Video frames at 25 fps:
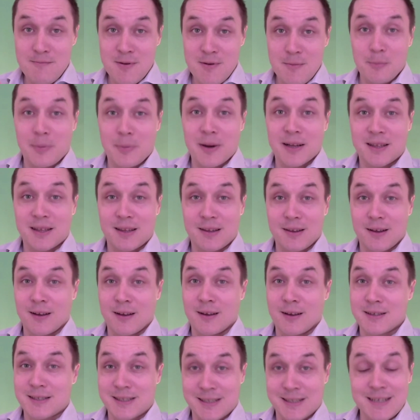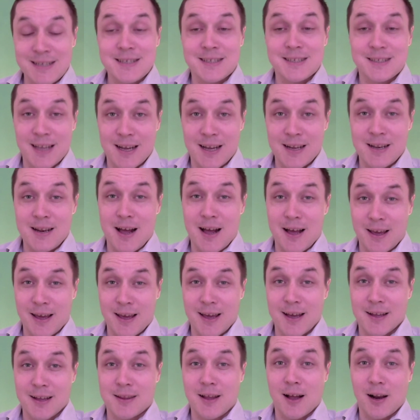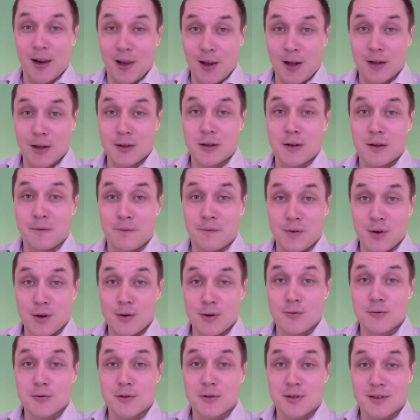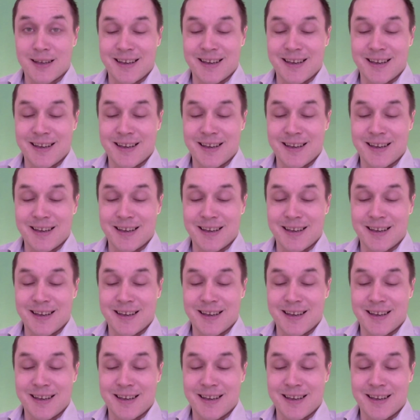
but uh, since then I get a lot of views